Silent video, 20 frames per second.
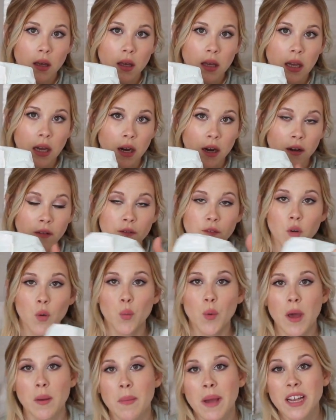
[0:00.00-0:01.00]
here
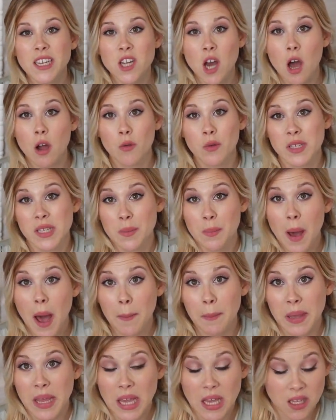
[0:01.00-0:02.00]
from when my dog was a
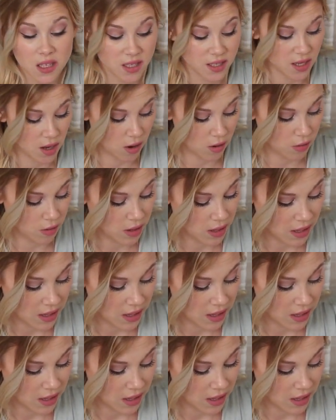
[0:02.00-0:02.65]
puppy. So